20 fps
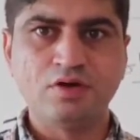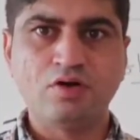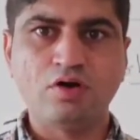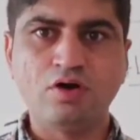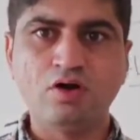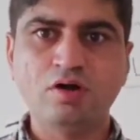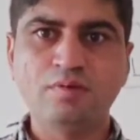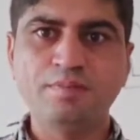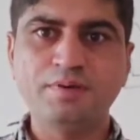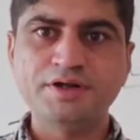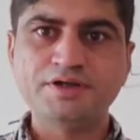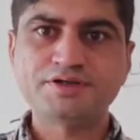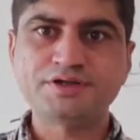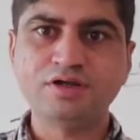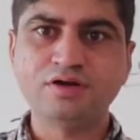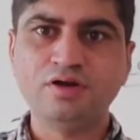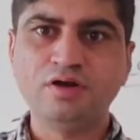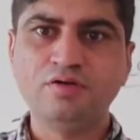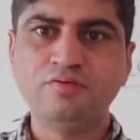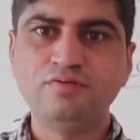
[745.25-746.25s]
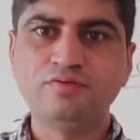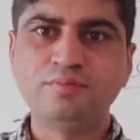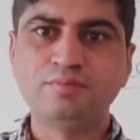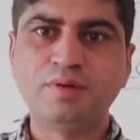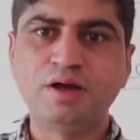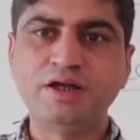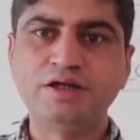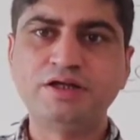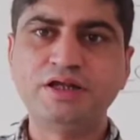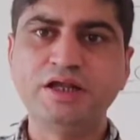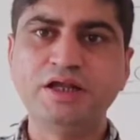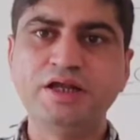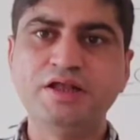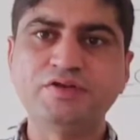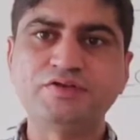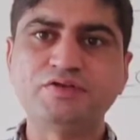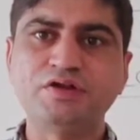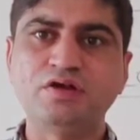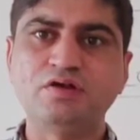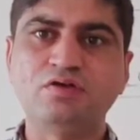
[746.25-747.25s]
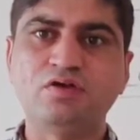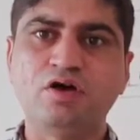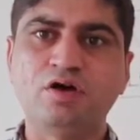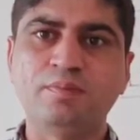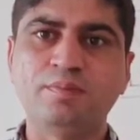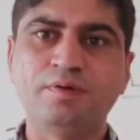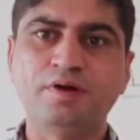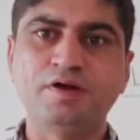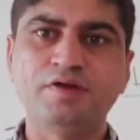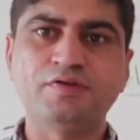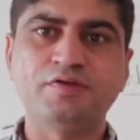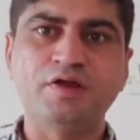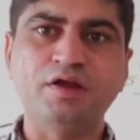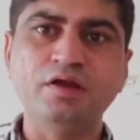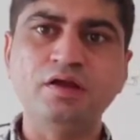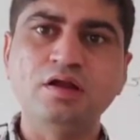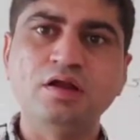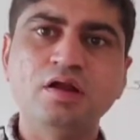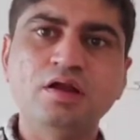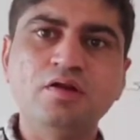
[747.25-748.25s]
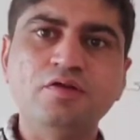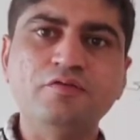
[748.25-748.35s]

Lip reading: collaboration of multinational corporation